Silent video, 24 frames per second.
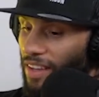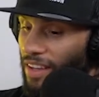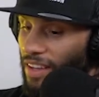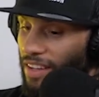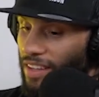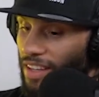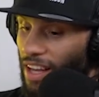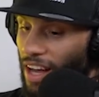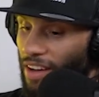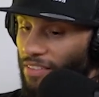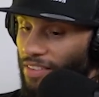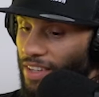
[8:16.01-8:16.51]

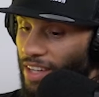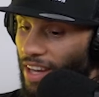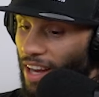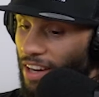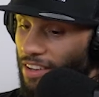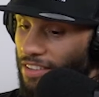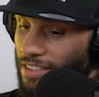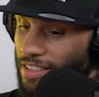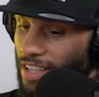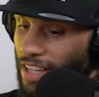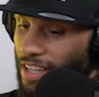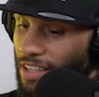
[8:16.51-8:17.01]
Calvin Kattar
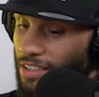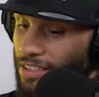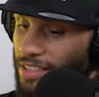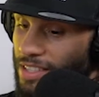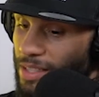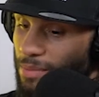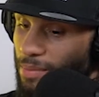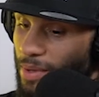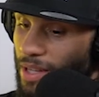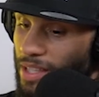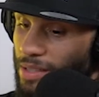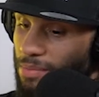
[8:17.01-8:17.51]
said he was the
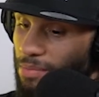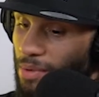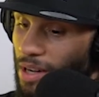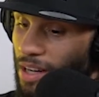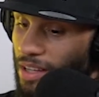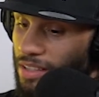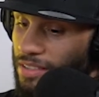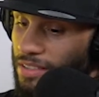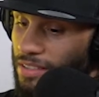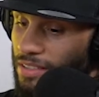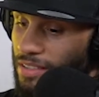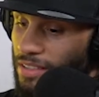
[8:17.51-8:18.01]
best
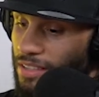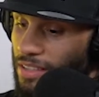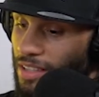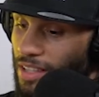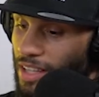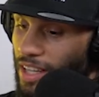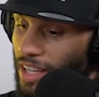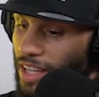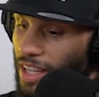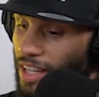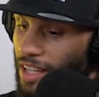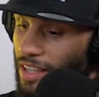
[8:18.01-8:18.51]
boxer
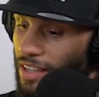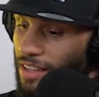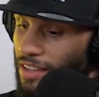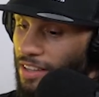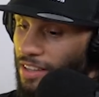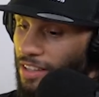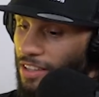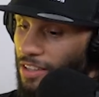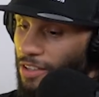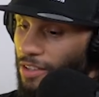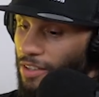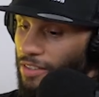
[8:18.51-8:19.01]
in
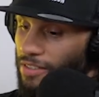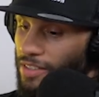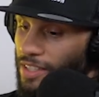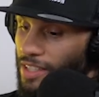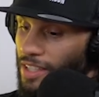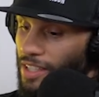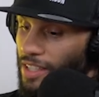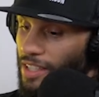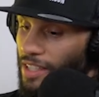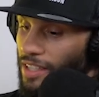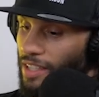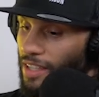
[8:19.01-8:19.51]
the
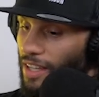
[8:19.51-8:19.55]
UFC,